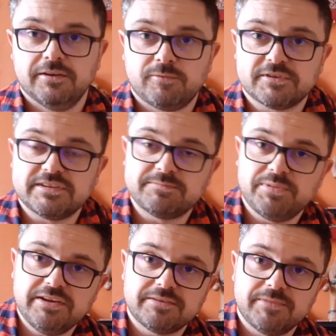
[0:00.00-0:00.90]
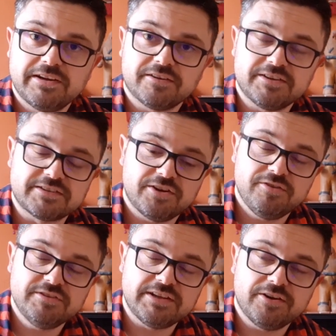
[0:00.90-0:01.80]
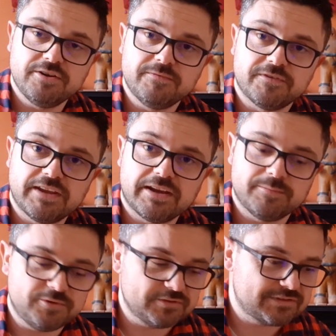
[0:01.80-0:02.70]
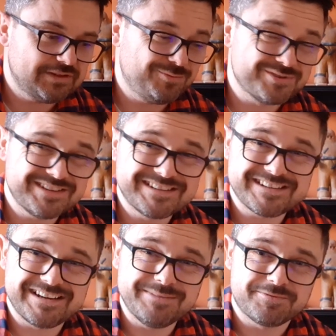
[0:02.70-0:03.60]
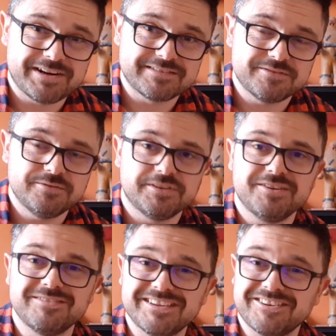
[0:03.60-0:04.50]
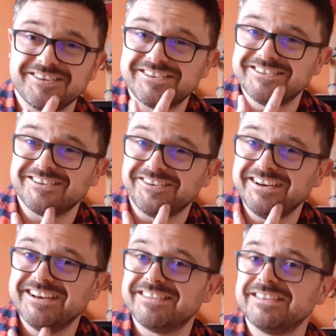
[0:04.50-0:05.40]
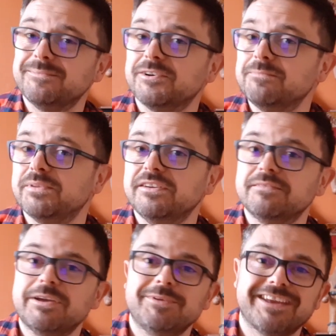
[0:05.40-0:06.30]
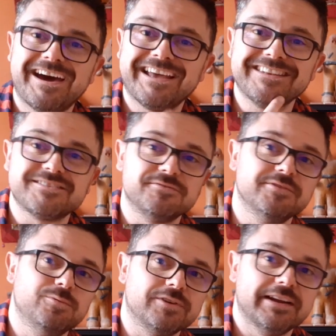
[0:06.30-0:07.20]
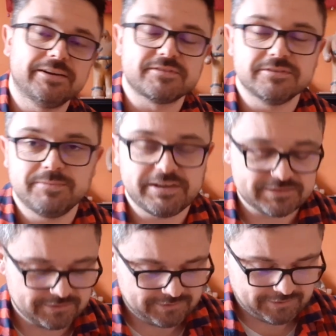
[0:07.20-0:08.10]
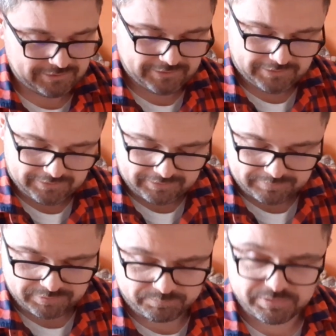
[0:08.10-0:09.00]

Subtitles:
whilst his beard made a nice cosy home for the animals, it wasn't exactly practical. I don't think I could hide anything in my beard, maybe an ant or a woodlouse at best. But